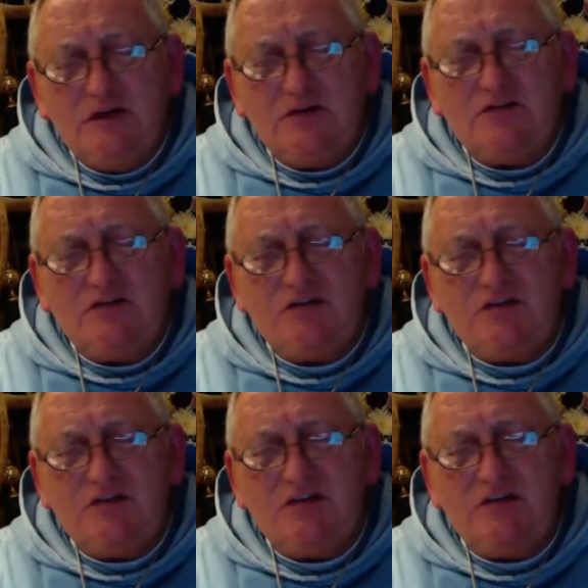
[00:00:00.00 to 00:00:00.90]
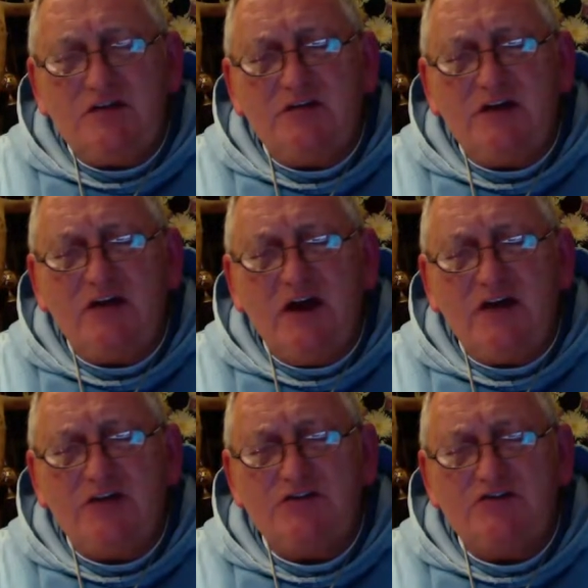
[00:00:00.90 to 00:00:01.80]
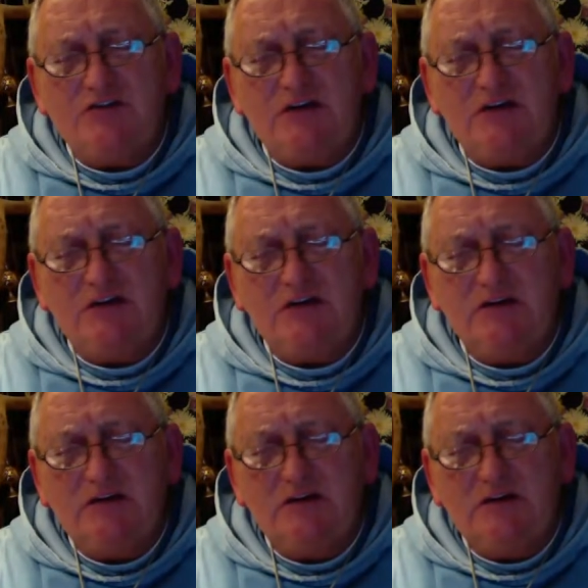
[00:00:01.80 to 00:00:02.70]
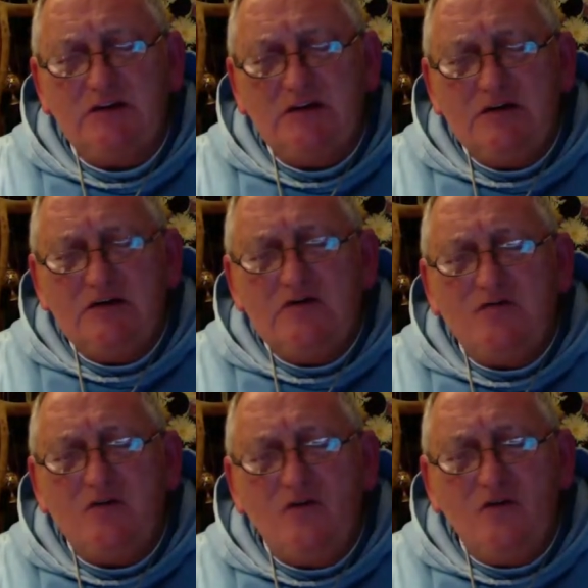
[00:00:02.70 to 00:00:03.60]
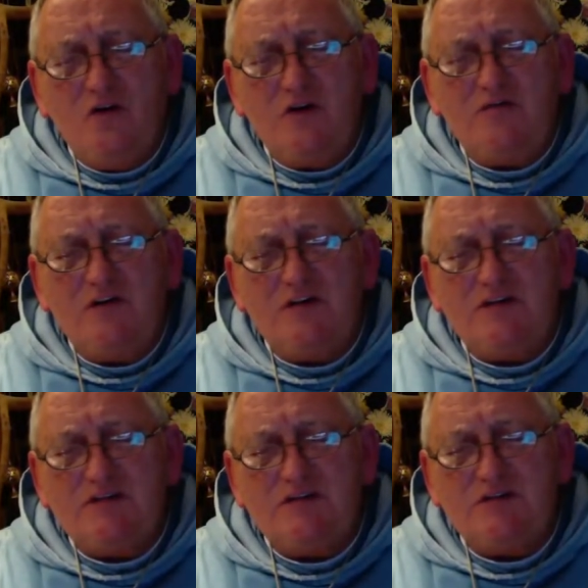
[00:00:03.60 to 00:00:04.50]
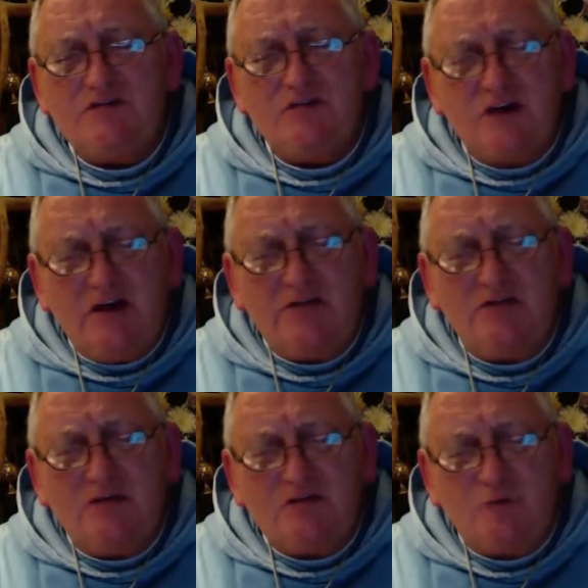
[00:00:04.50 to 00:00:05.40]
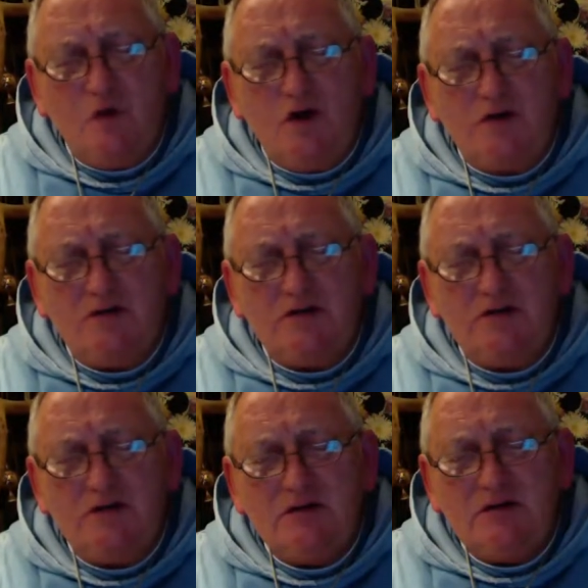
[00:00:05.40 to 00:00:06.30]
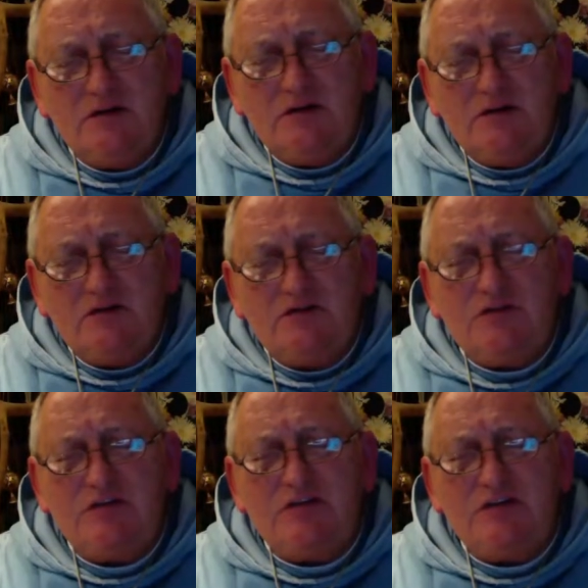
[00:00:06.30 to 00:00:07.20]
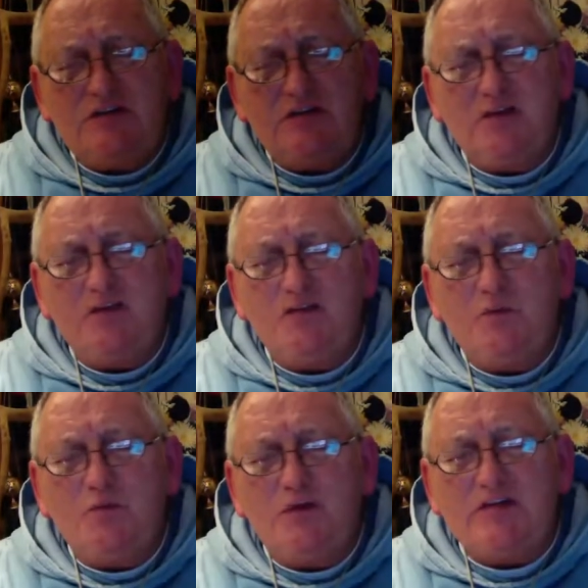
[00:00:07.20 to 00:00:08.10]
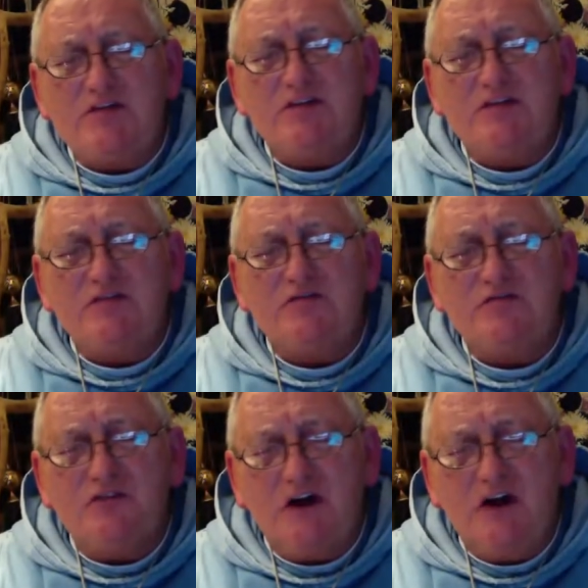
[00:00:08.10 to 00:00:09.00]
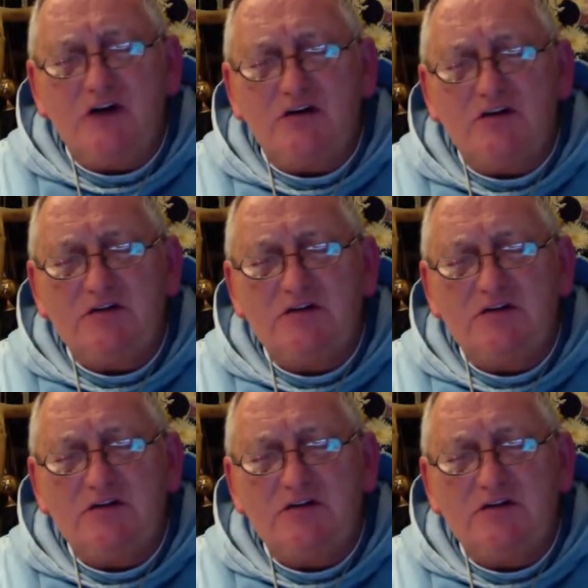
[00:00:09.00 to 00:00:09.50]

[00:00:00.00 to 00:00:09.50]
and to sit in their energy for all of us together as one to sit in the presence of God